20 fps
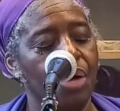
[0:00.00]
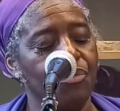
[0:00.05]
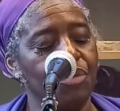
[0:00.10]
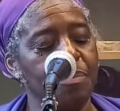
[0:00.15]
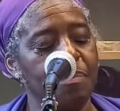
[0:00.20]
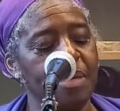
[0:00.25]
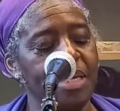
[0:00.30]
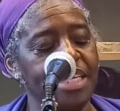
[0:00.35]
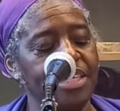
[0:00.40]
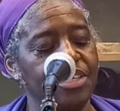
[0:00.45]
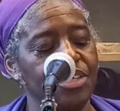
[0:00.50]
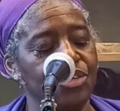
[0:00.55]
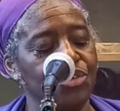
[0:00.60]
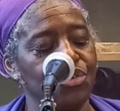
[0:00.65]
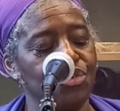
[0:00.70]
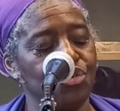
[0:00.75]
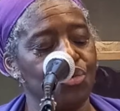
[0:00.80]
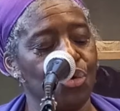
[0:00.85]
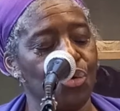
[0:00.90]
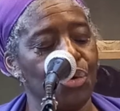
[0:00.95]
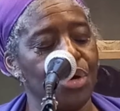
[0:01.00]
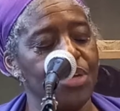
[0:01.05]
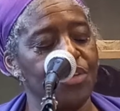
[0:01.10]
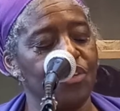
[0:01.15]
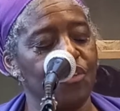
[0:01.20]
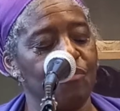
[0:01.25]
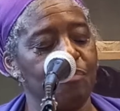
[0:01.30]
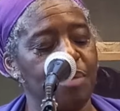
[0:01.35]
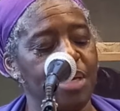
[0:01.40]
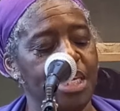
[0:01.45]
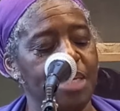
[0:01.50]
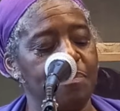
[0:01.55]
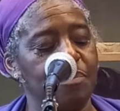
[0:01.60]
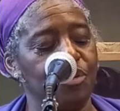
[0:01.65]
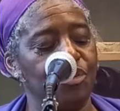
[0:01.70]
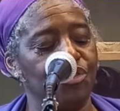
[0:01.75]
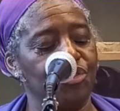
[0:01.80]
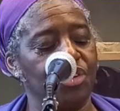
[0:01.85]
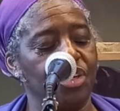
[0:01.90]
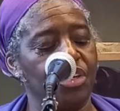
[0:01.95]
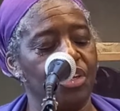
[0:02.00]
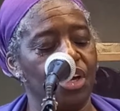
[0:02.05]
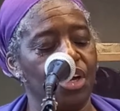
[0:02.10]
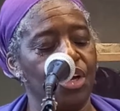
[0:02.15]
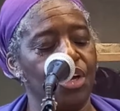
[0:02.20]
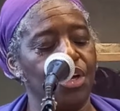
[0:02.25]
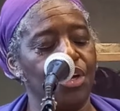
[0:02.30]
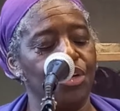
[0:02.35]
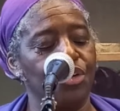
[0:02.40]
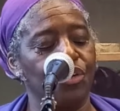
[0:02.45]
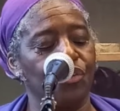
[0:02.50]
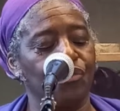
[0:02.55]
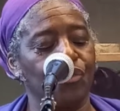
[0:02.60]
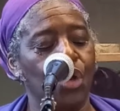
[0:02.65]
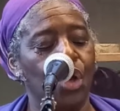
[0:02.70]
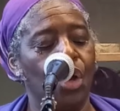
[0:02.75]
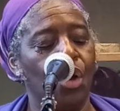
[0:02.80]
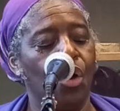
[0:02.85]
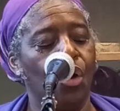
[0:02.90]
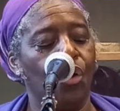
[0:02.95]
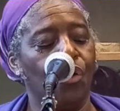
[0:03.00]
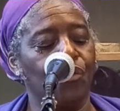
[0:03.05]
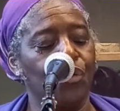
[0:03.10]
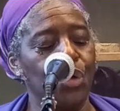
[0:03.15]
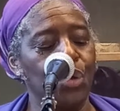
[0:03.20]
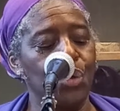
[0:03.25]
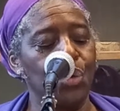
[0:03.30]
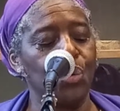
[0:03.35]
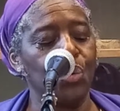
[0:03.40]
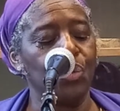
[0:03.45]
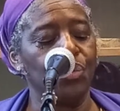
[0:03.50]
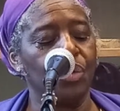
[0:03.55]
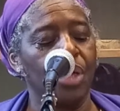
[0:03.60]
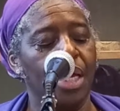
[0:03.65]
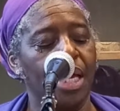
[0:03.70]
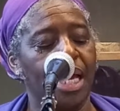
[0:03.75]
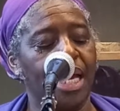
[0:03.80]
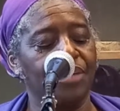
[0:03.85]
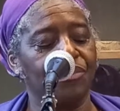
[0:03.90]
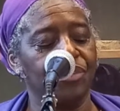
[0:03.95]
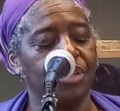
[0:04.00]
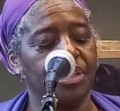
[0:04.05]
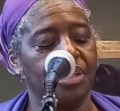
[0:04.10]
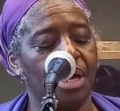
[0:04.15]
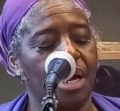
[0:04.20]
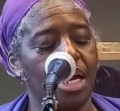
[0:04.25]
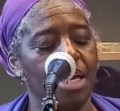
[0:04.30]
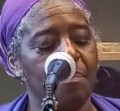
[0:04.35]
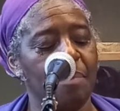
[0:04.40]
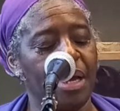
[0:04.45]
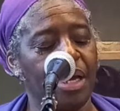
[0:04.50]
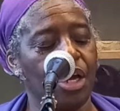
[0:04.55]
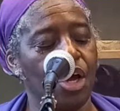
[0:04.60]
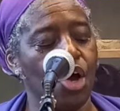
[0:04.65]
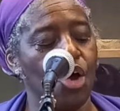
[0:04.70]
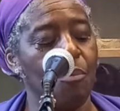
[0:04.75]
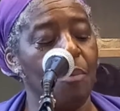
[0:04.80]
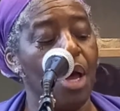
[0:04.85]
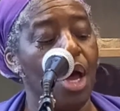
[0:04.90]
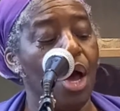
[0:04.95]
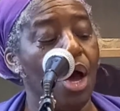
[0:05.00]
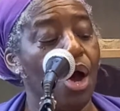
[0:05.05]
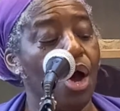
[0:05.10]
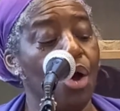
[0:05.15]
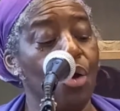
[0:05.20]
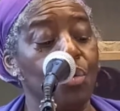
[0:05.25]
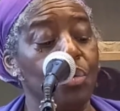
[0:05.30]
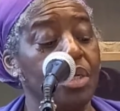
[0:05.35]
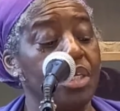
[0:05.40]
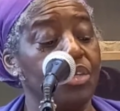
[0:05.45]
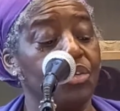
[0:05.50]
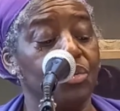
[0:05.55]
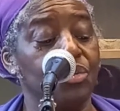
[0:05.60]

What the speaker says: Repeating stories of people she had heard of who had retired back home only